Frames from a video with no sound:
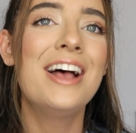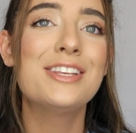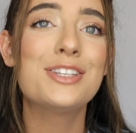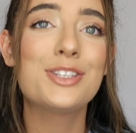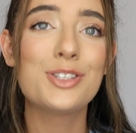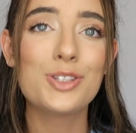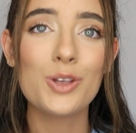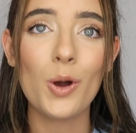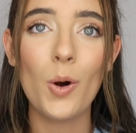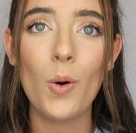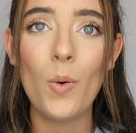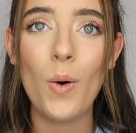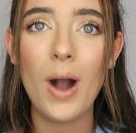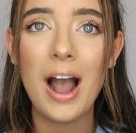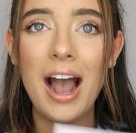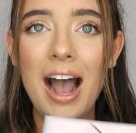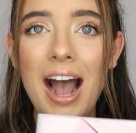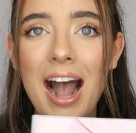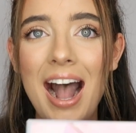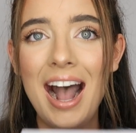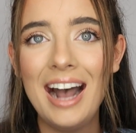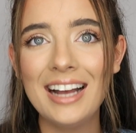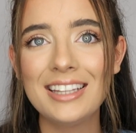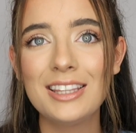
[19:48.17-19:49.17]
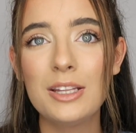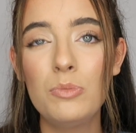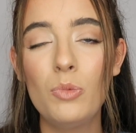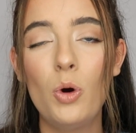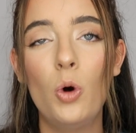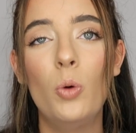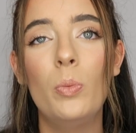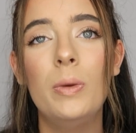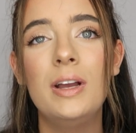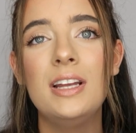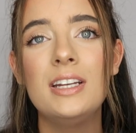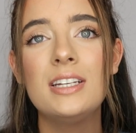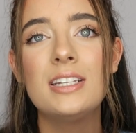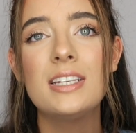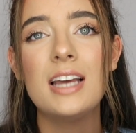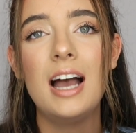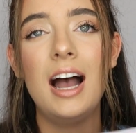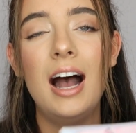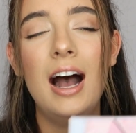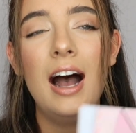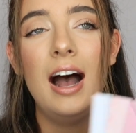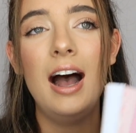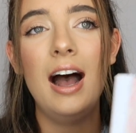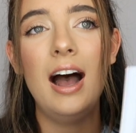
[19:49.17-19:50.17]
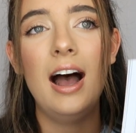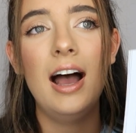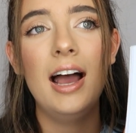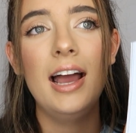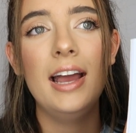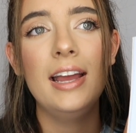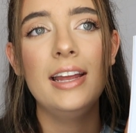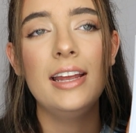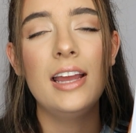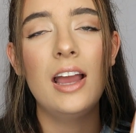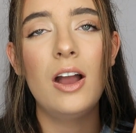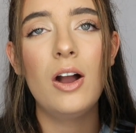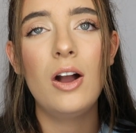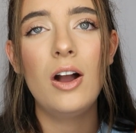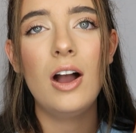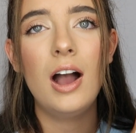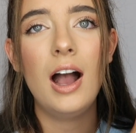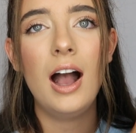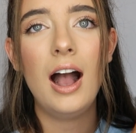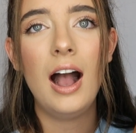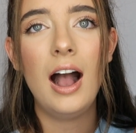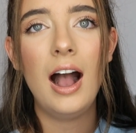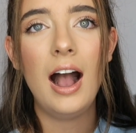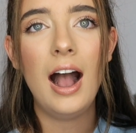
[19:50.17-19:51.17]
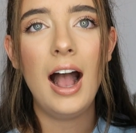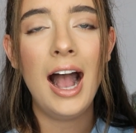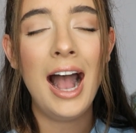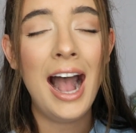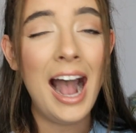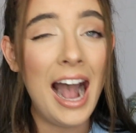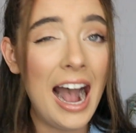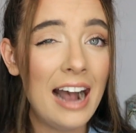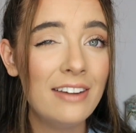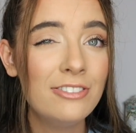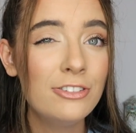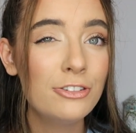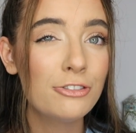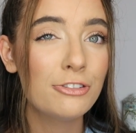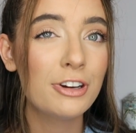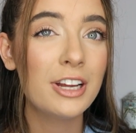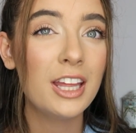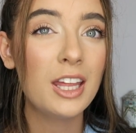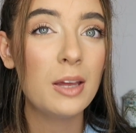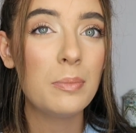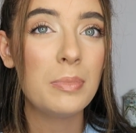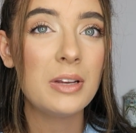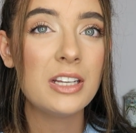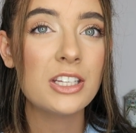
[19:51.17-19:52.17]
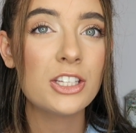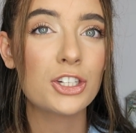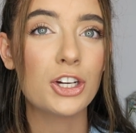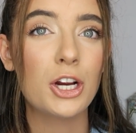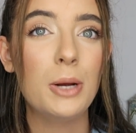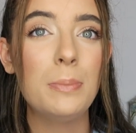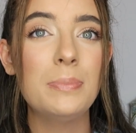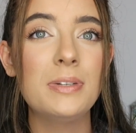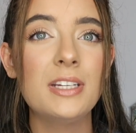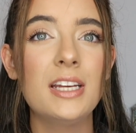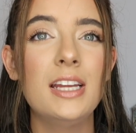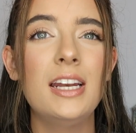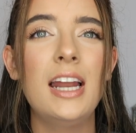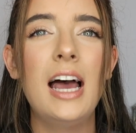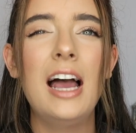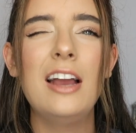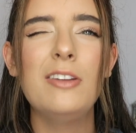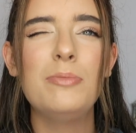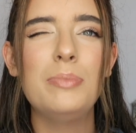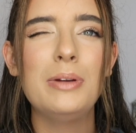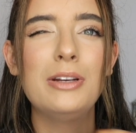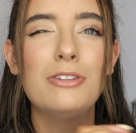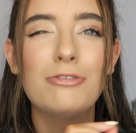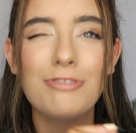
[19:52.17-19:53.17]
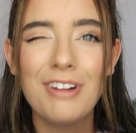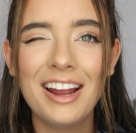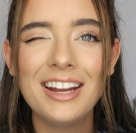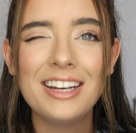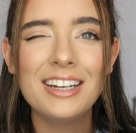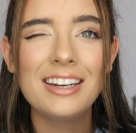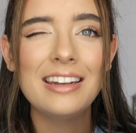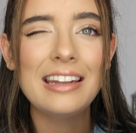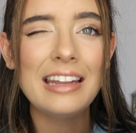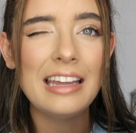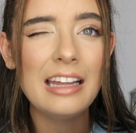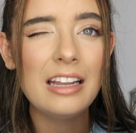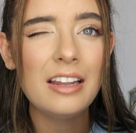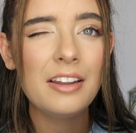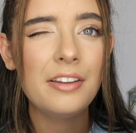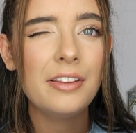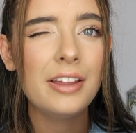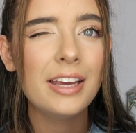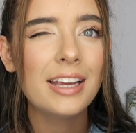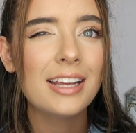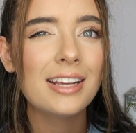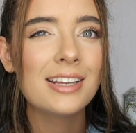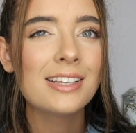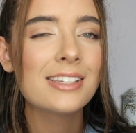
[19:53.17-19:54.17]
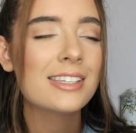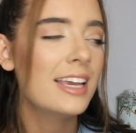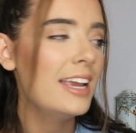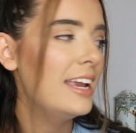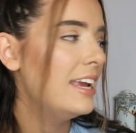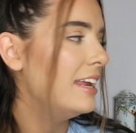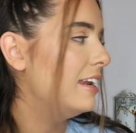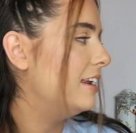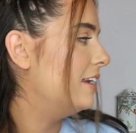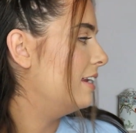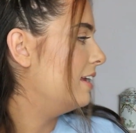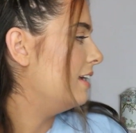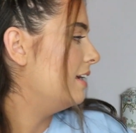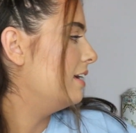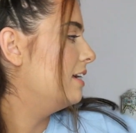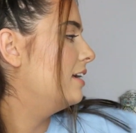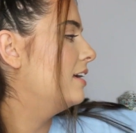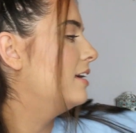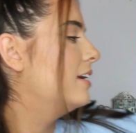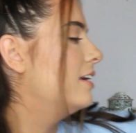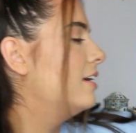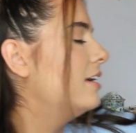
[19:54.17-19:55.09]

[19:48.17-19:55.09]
So at the moment I haven't really been scripting. I've been writing little things in